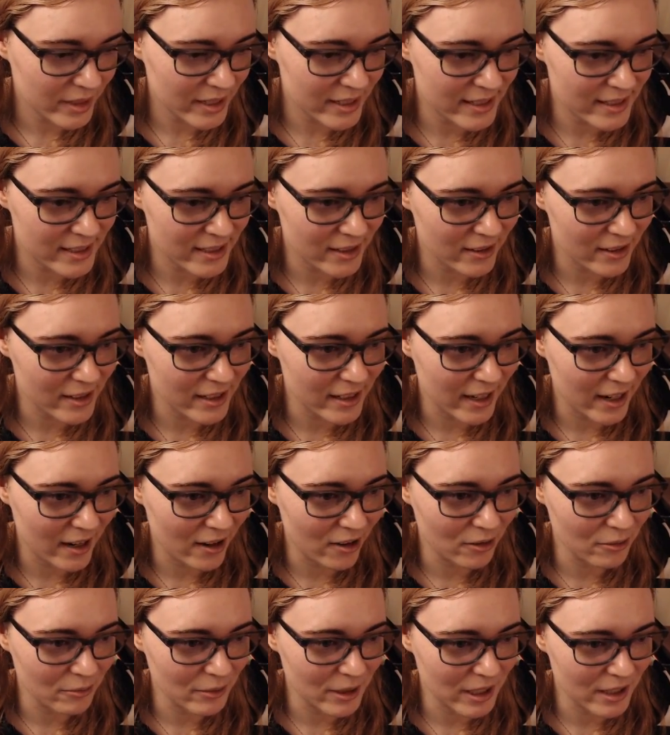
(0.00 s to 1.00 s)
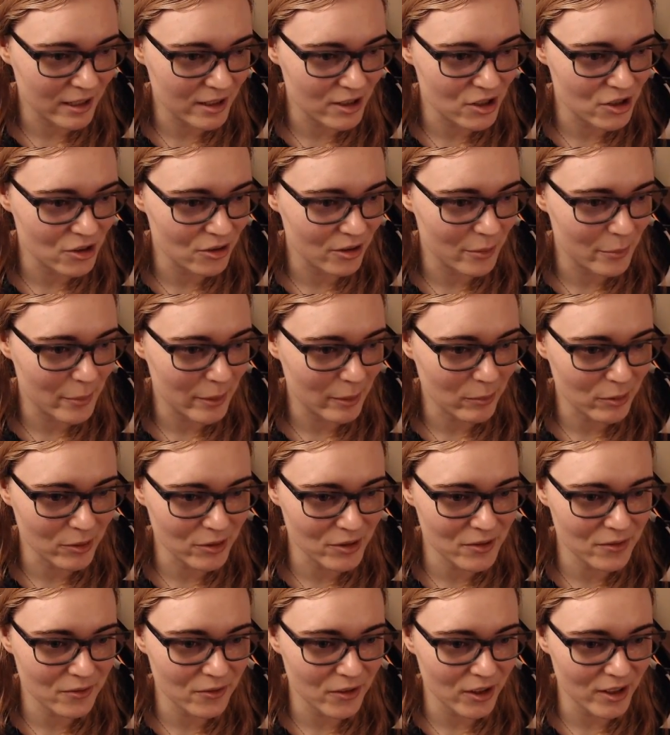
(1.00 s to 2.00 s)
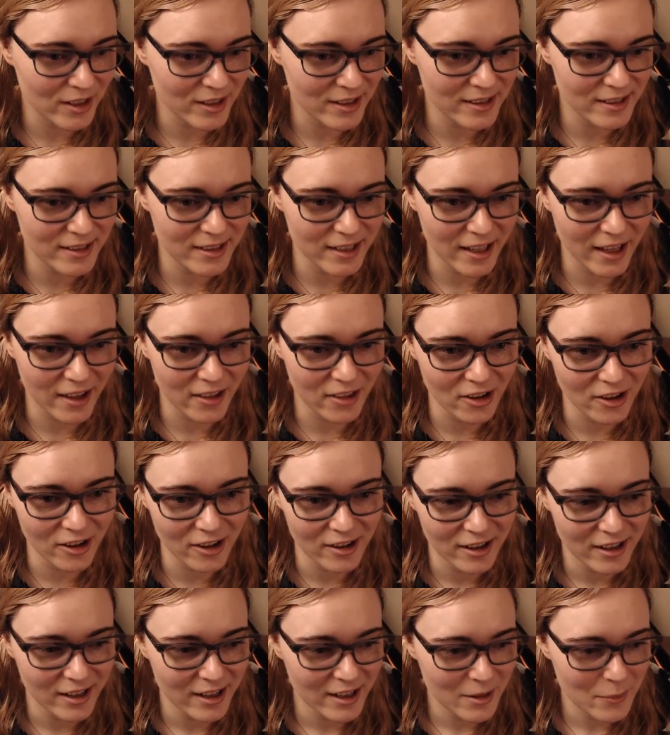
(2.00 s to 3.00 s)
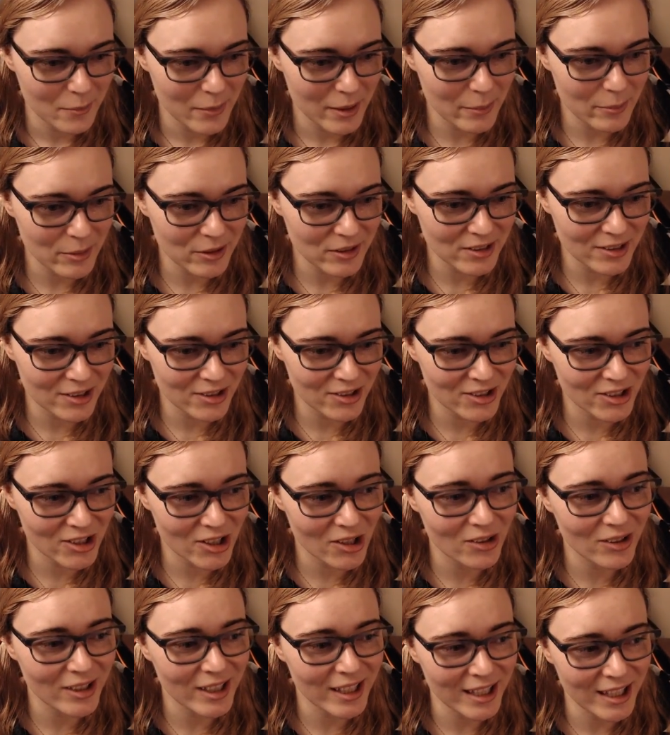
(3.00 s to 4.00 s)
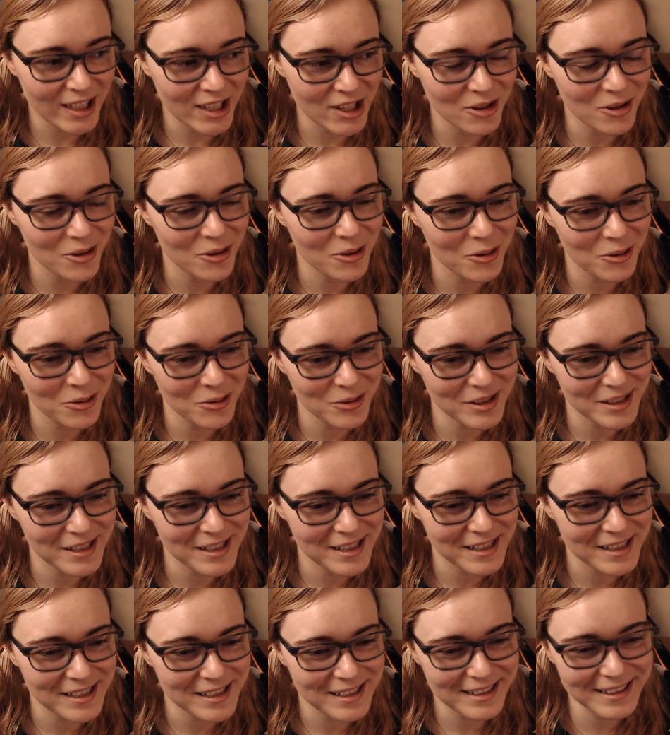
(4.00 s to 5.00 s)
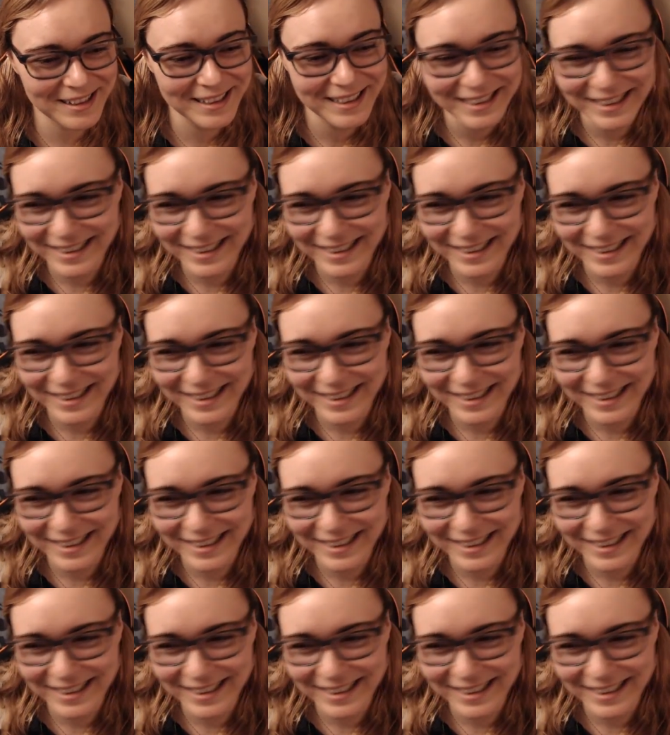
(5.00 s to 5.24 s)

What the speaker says: It's sunny now and we can enjoy Pebbles' fuzz together. Pebbles, you're so cute!